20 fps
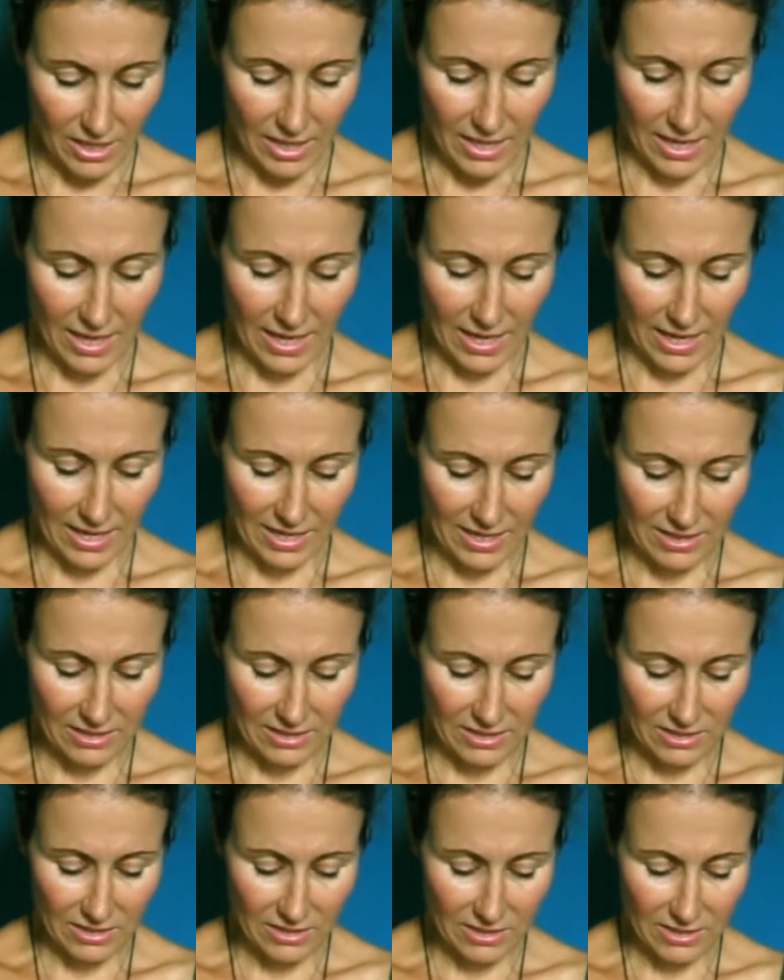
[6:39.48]

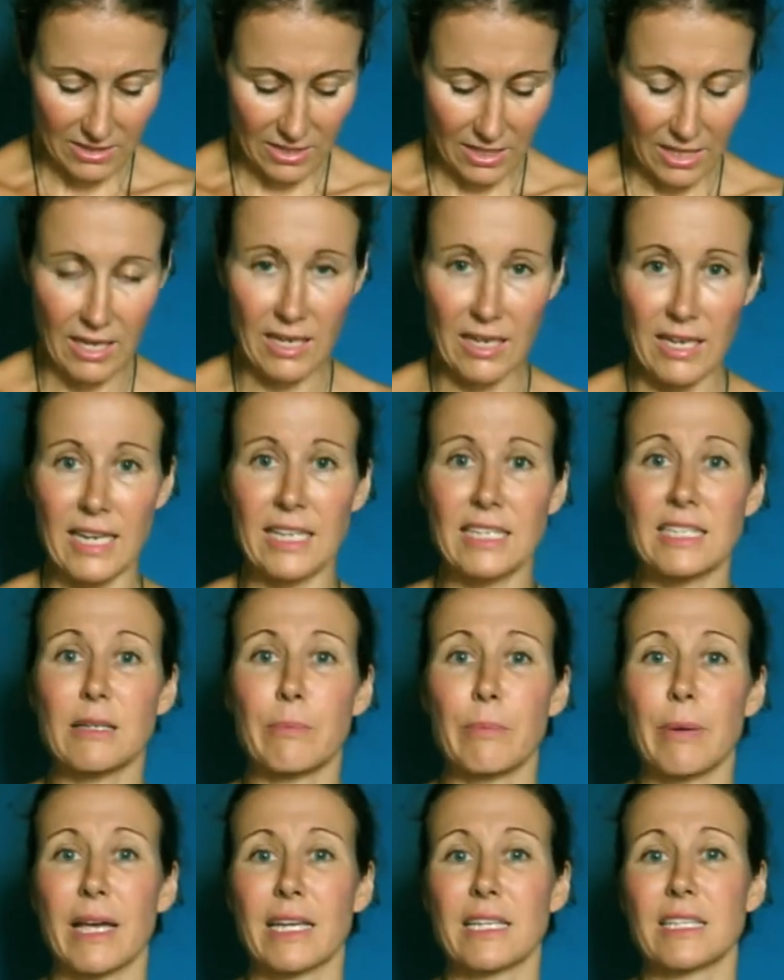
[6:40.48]
and
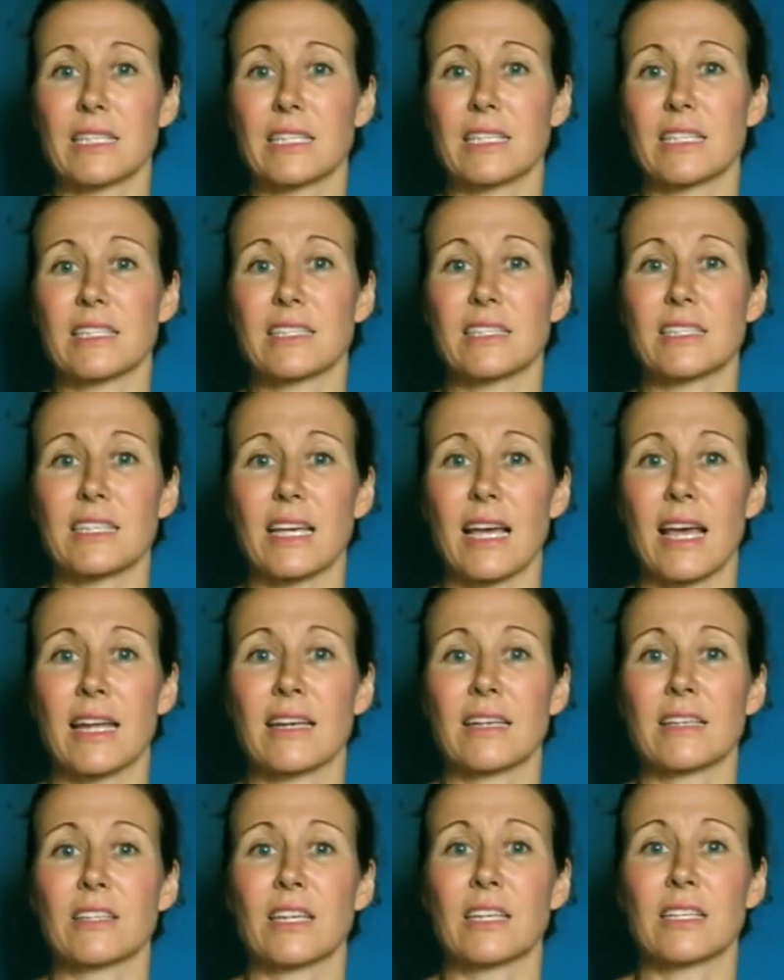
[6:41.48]
independent,
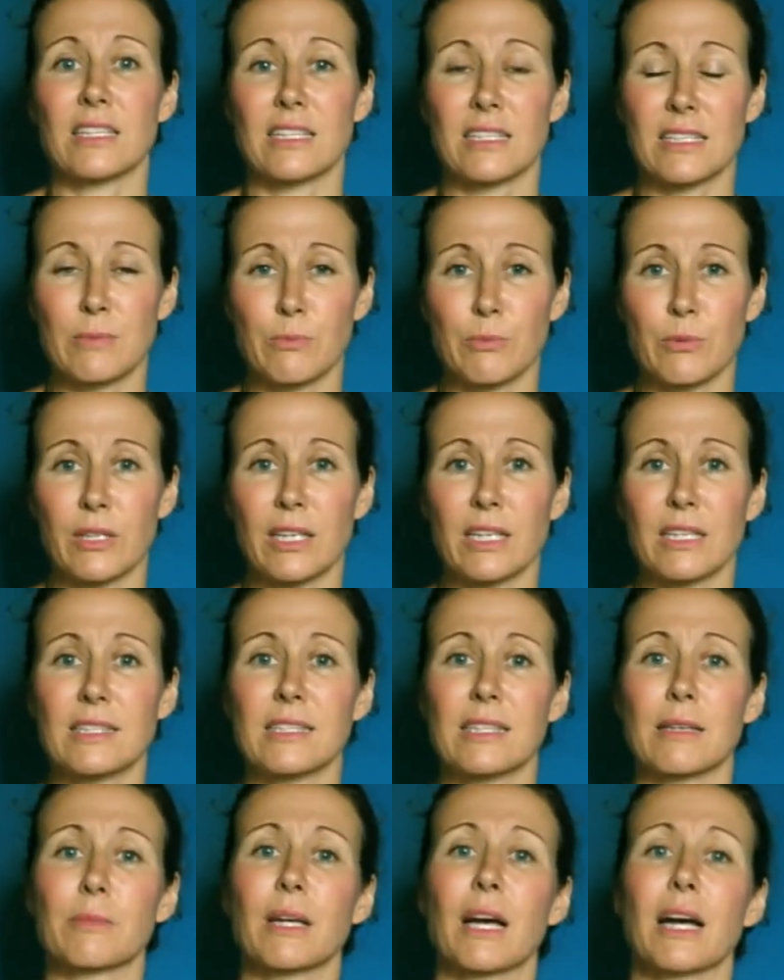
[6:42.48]
and it's bringing
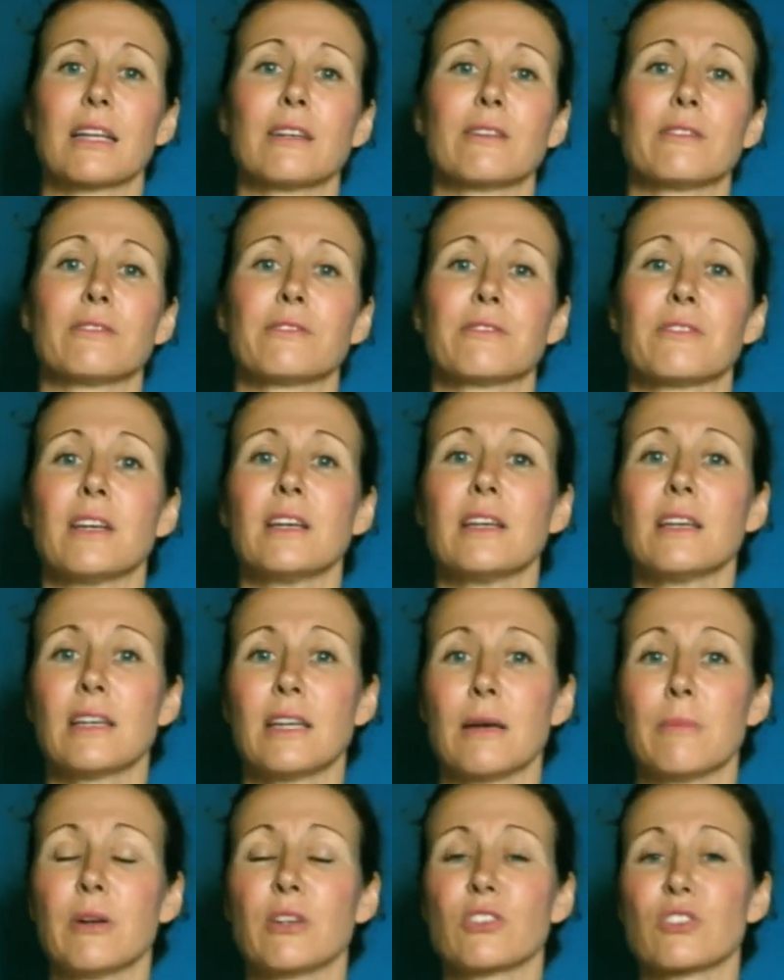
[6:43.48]
some kind of
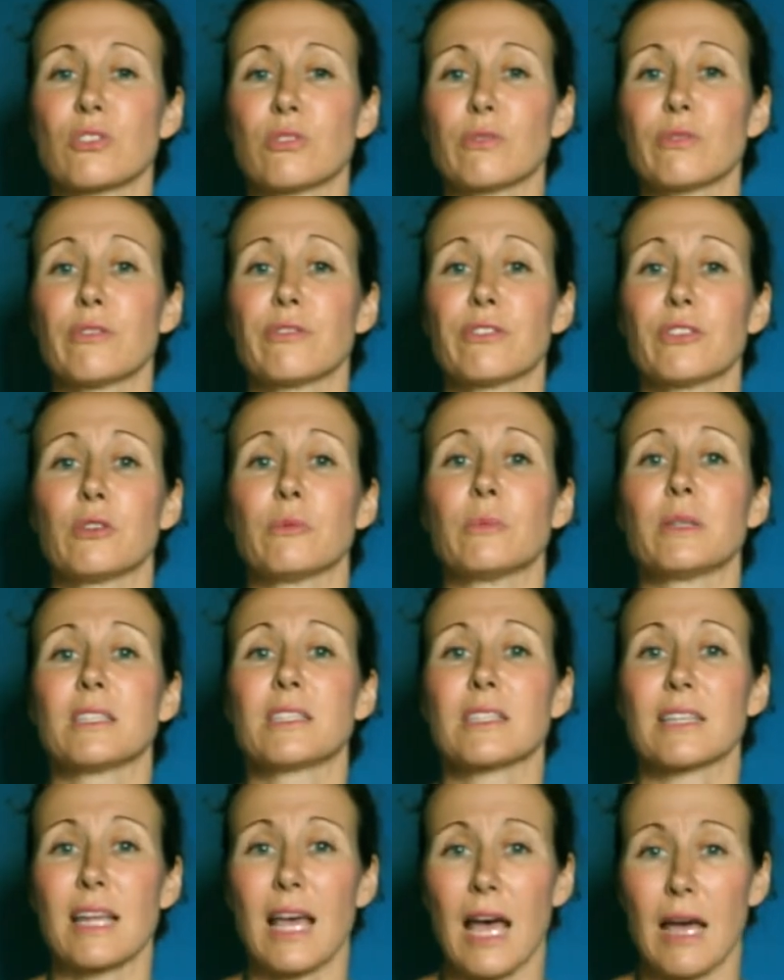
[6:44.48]
emotional
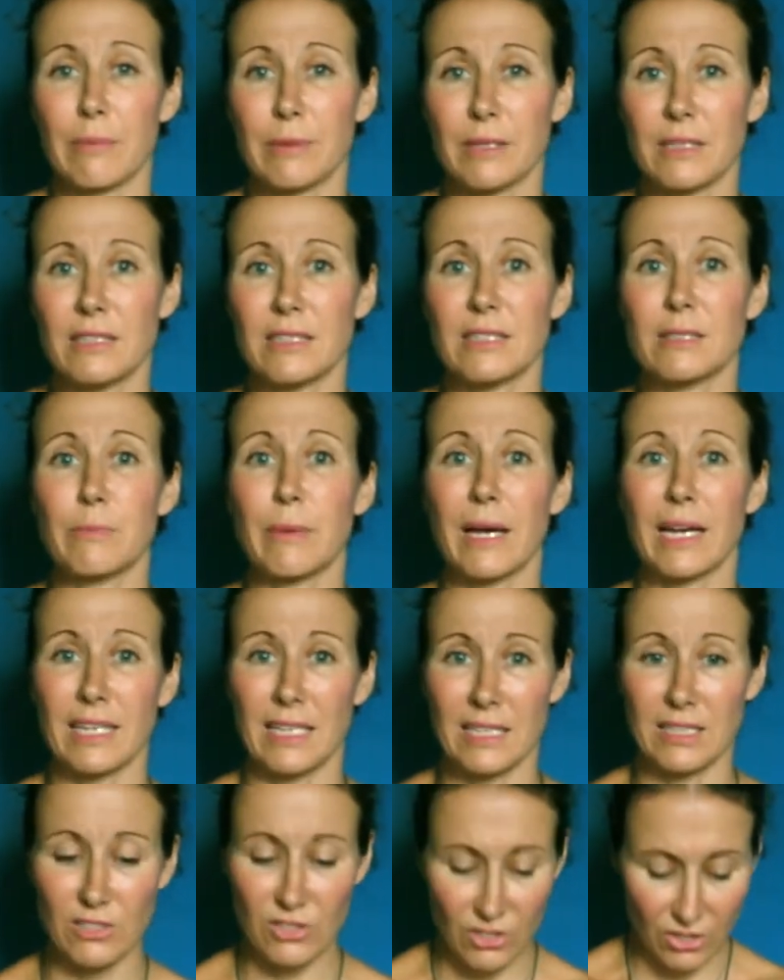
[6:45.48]
fulfillment and happiness back
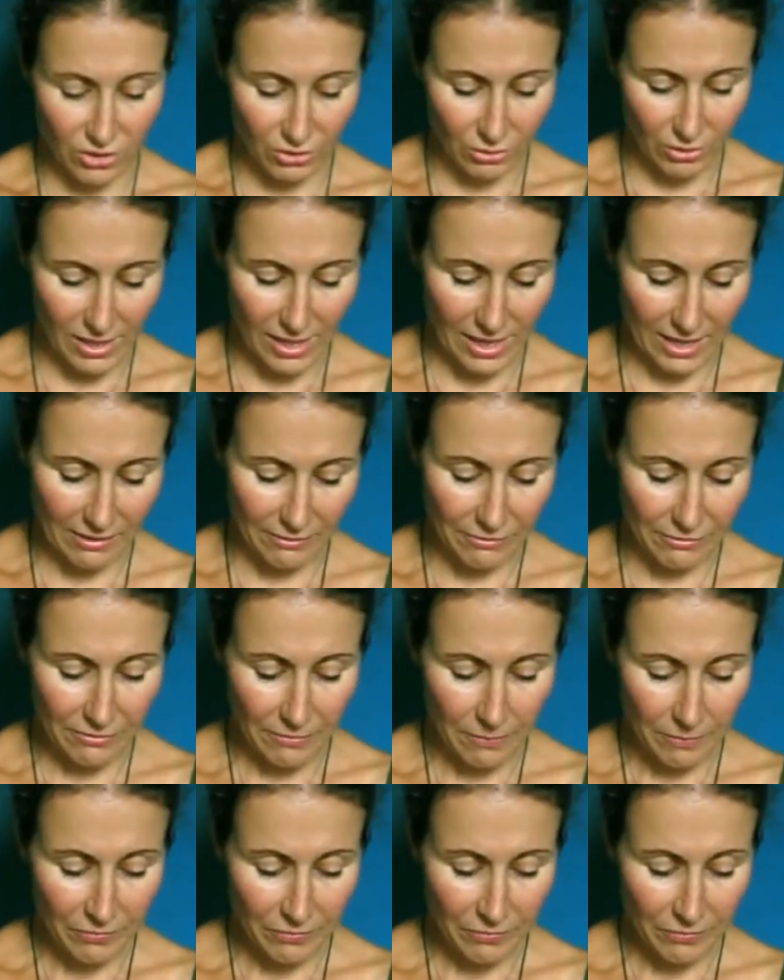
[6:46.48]
into your life.